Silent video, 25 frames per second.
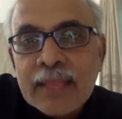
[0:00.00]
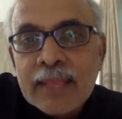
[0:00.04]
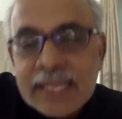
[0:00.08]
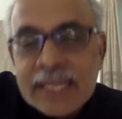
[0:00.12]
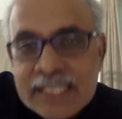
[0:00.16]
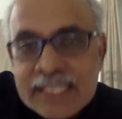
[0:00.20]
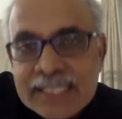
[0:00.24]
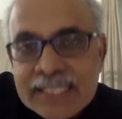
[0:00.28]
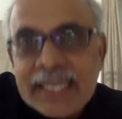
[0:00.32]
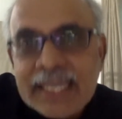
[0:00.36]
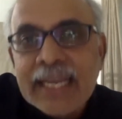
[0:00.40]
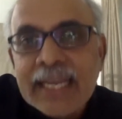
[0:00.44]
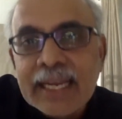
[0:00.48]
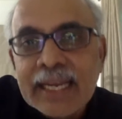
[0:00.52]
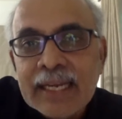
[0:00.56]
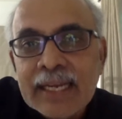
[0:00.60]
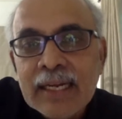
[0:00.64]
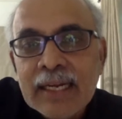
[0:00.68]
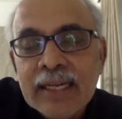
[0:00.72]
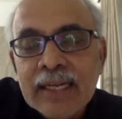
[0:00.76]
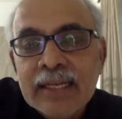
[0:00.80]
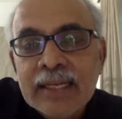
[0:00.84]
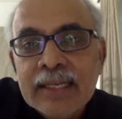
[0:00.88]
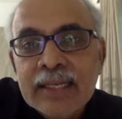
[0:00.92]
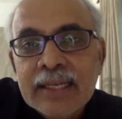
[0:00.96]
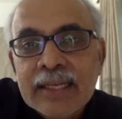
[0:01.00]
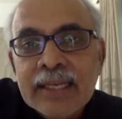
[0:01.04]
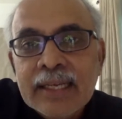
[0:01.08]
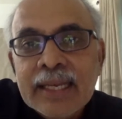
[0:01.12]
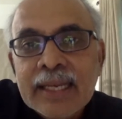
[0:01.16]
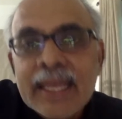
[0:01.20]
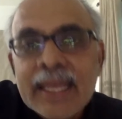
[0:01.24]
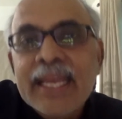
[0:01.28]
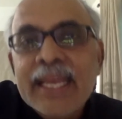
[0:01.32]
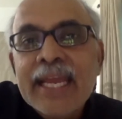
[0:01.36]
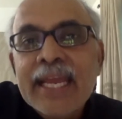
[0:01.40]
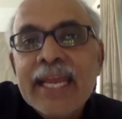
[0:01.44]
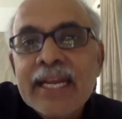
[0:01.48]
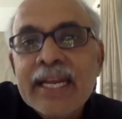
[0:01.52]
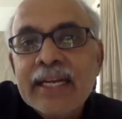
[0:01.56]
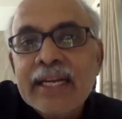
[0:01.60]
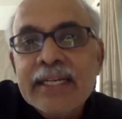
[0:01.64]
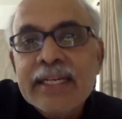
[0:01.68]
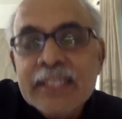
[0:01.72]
a sale, again,